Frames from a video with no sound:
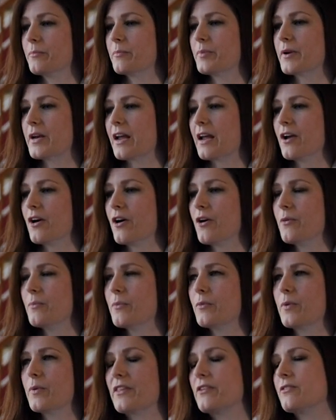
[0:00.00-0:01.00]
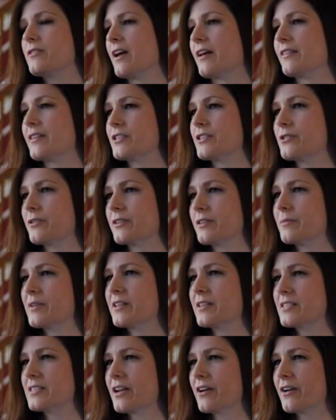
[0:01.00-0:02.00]
But I hope, whether or not they join the
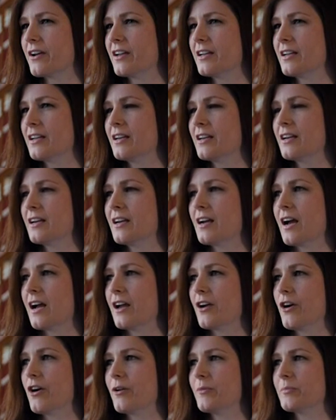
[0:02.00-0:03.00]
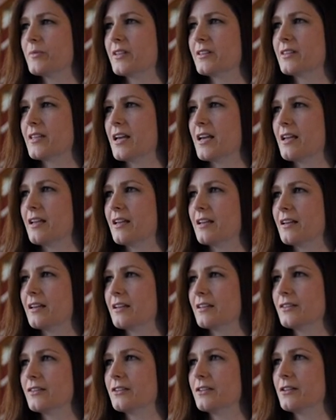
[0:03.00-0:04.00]
military, I hope that they
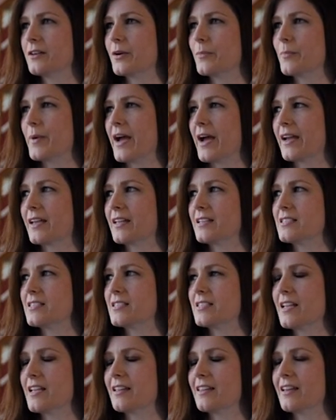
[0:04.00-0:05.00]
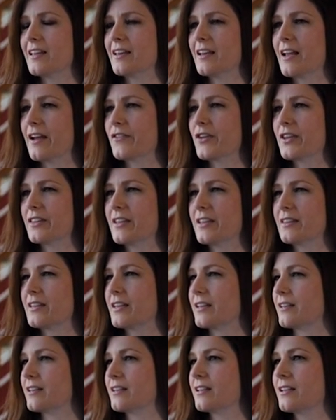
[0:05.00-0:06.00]
look back and see that everything
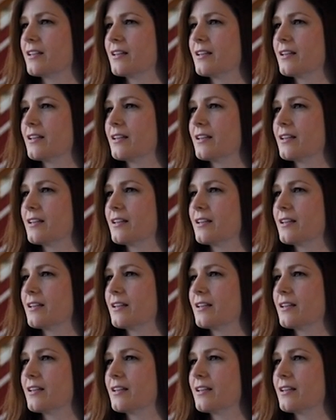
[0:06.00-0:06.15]
that